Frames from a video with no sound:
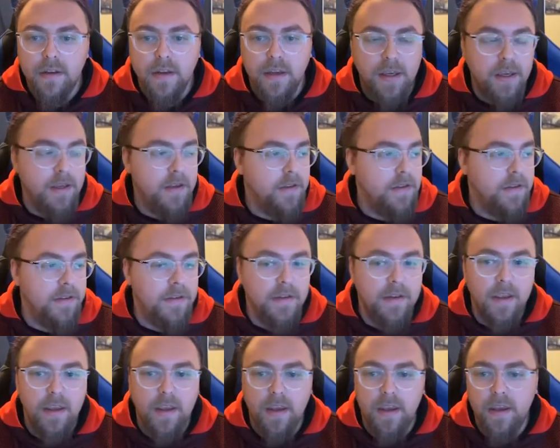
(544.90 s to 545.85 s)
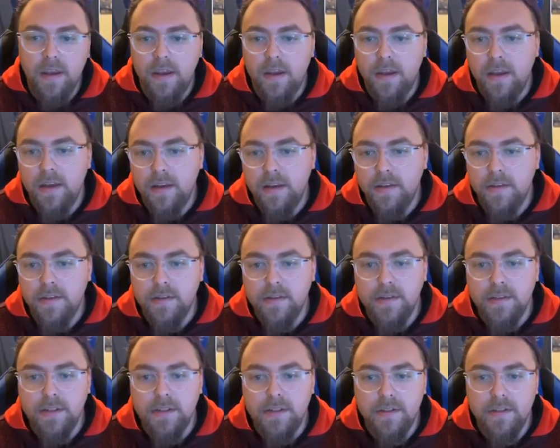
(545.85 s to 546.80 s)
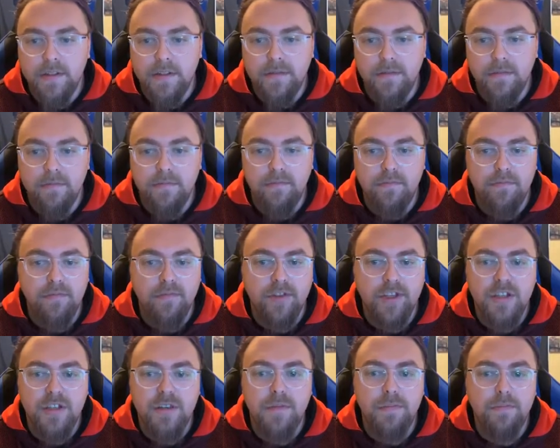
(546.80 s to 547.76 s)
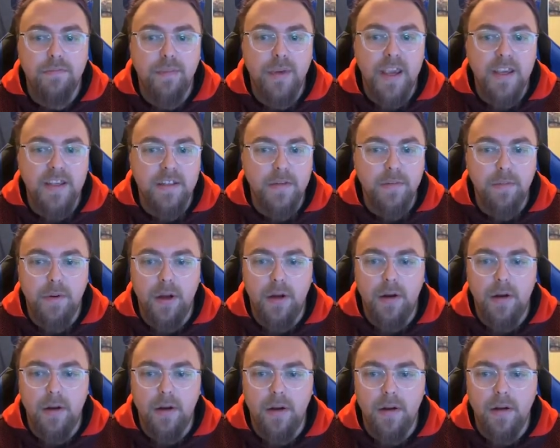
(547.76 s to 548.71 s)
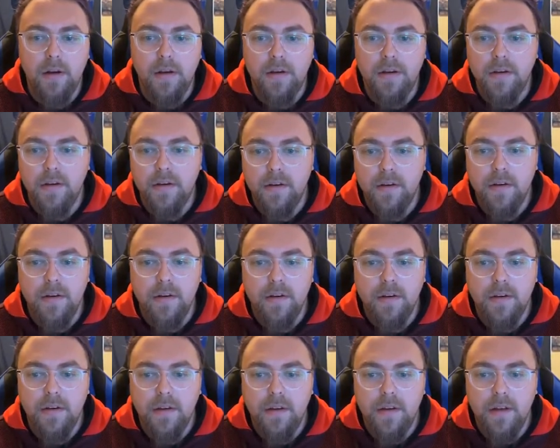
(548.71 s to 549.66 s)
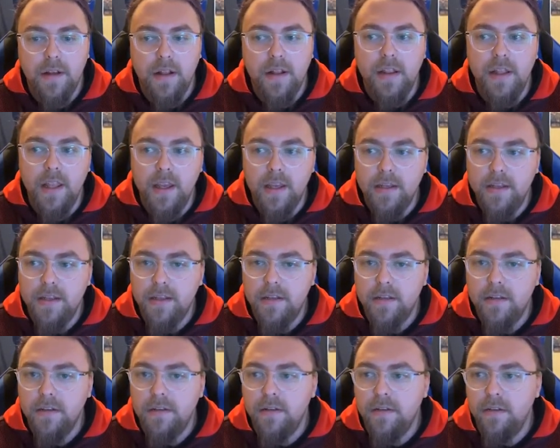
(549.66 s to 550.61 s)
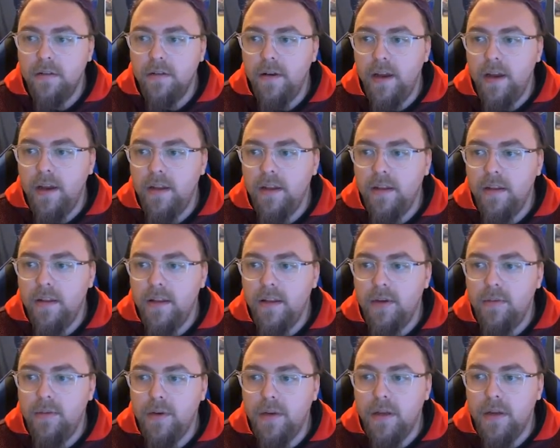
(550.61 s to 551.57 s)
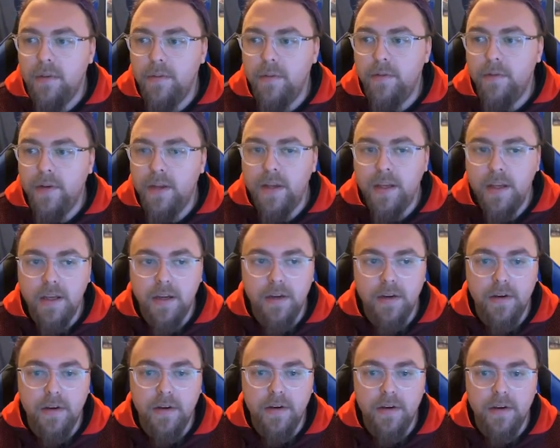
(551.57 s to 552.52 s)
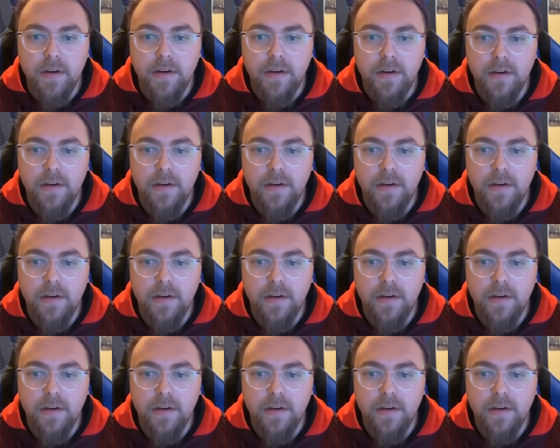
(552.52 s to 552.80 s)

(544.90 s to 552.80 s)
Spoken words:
keys and spacebar lit, right? Then you would come over here